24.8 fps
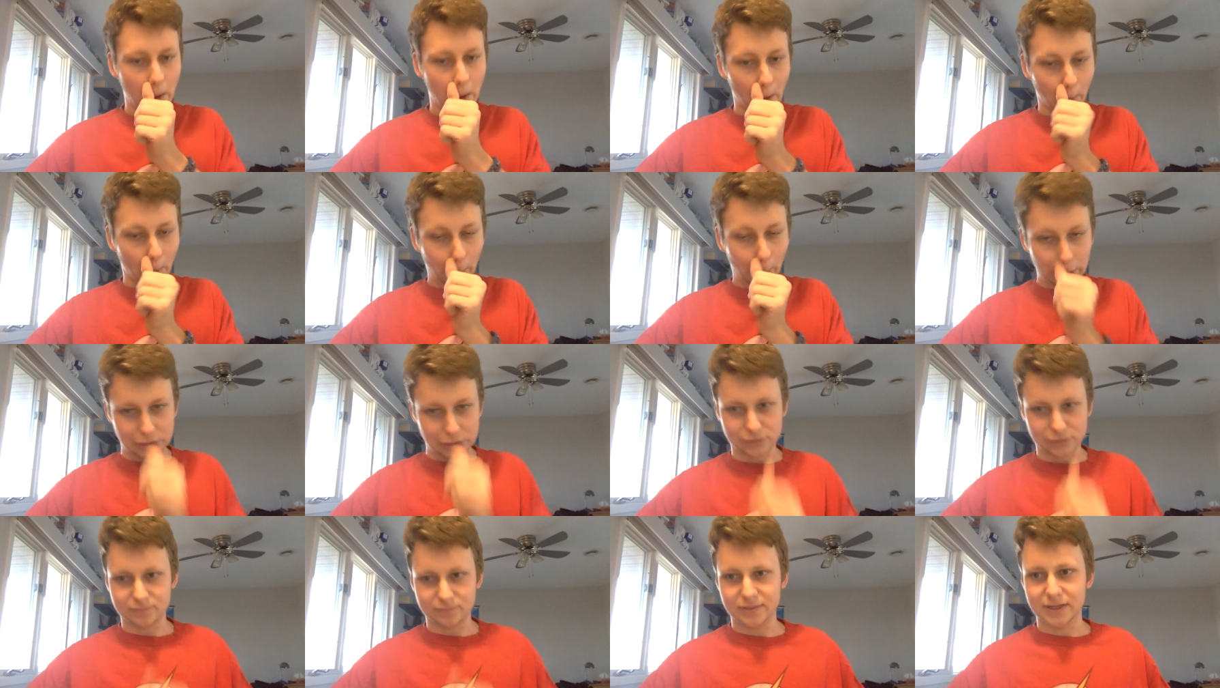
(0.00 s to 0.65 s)
which
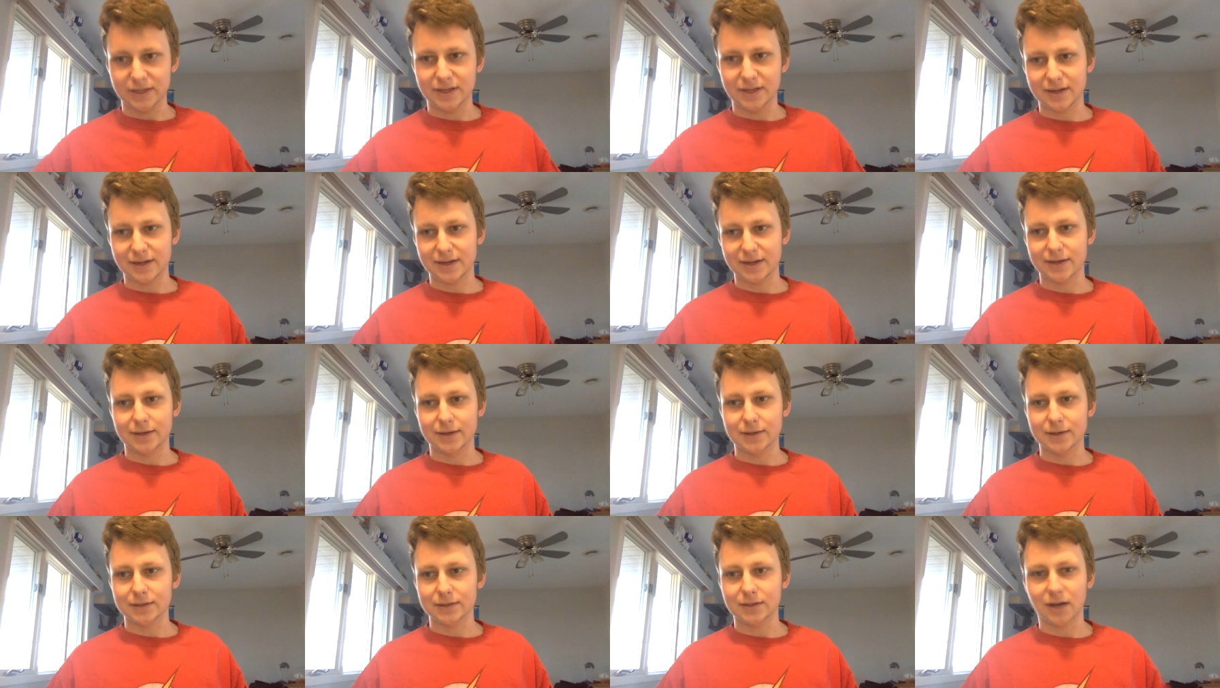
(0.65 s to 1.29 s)
will be uh,
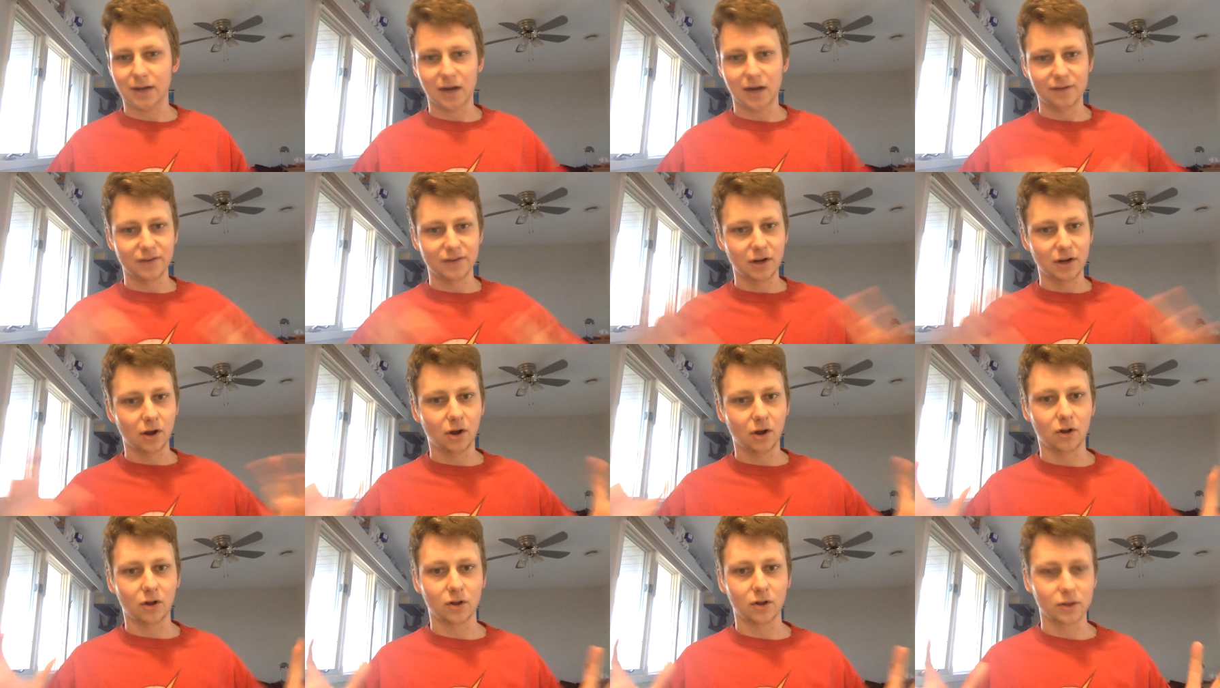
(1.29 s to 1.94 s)
kind of an
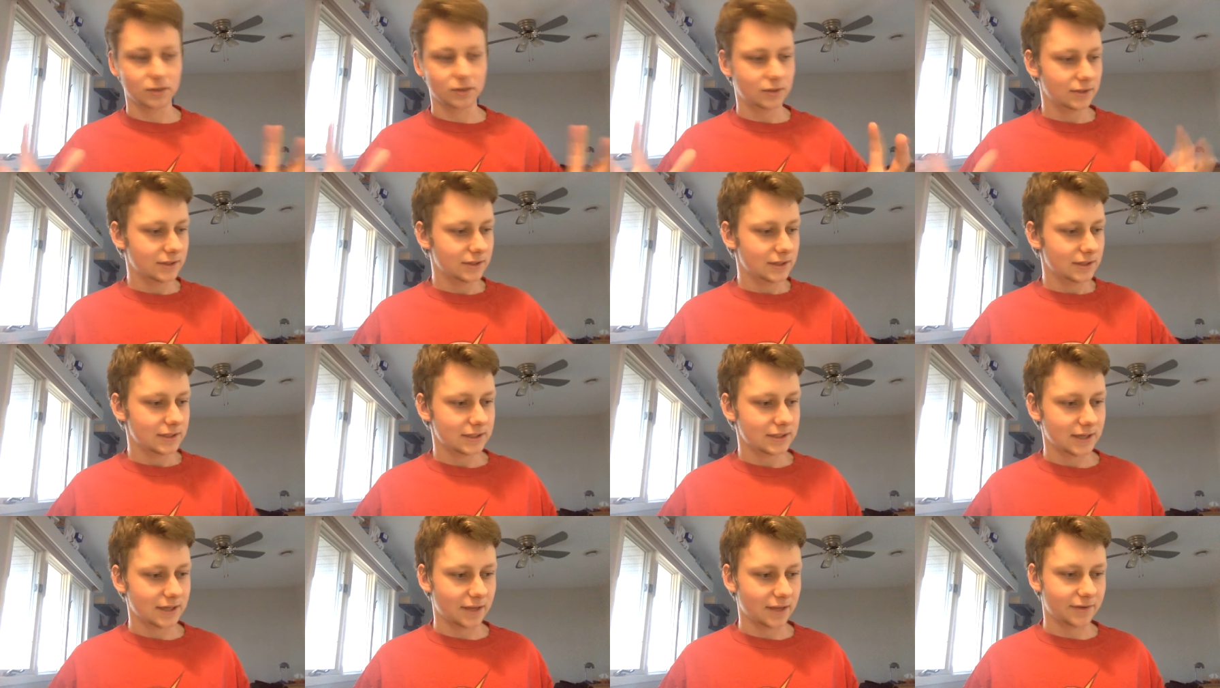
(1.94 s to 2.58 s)
all
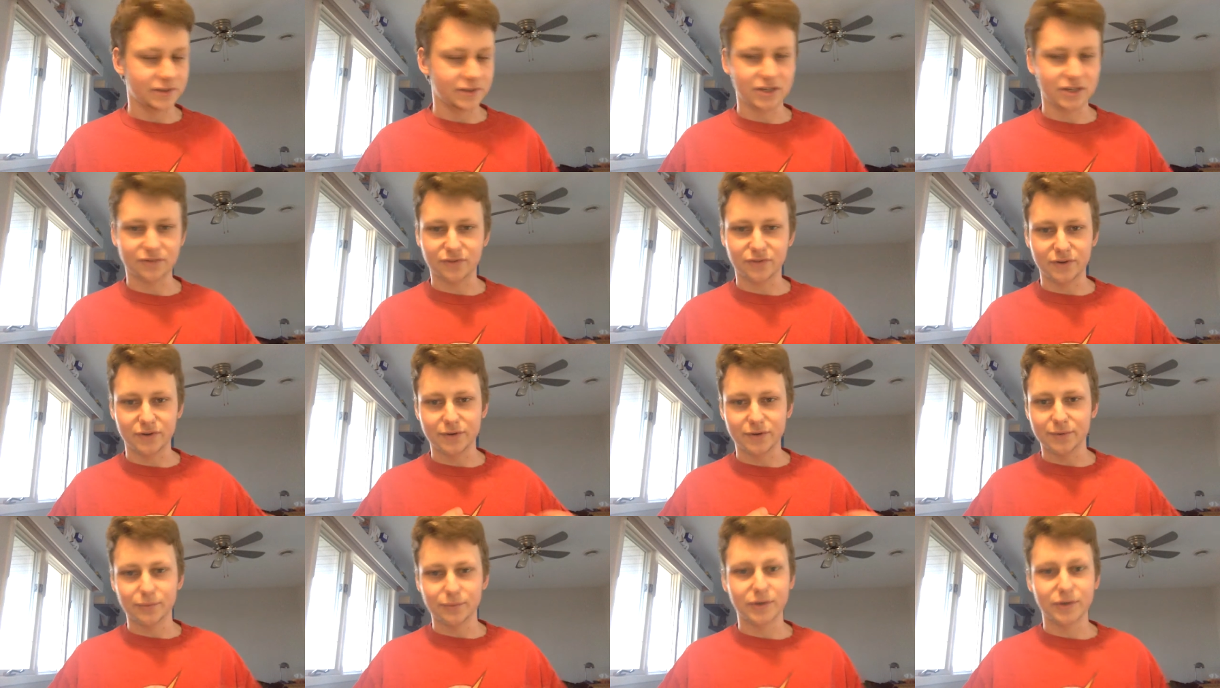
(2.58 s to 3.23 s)
together different
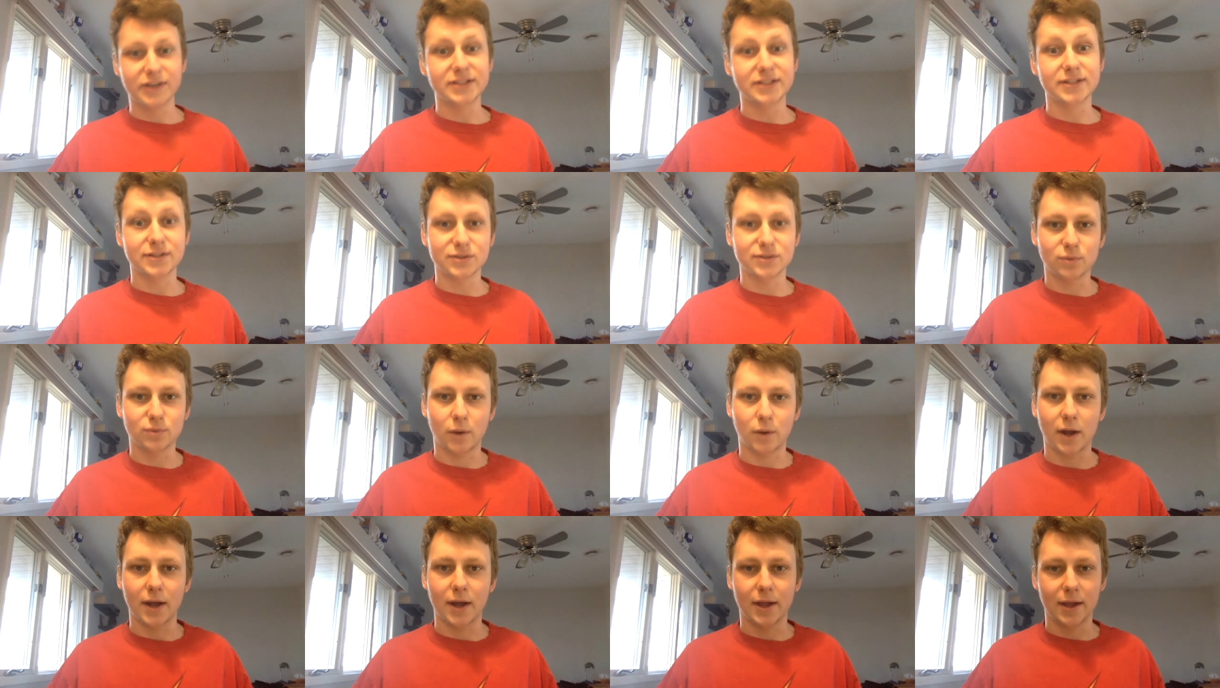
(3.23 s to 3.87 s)
reasons
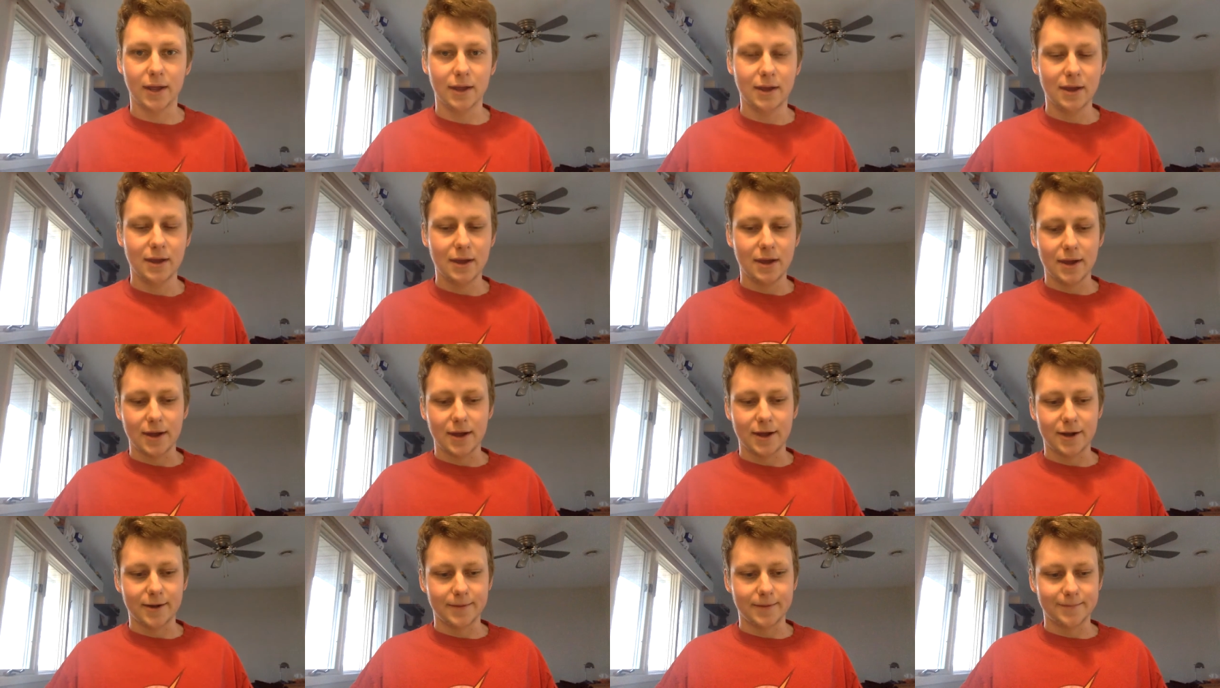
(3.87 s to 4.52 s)
why
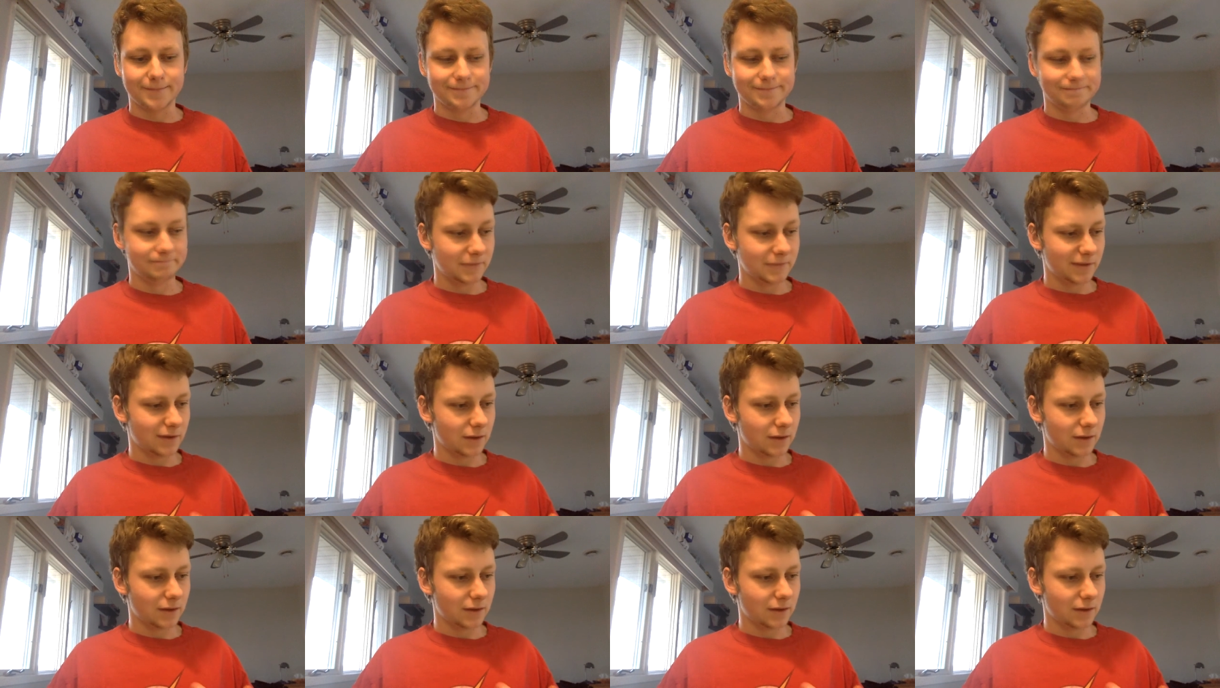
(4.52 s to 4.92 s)
um,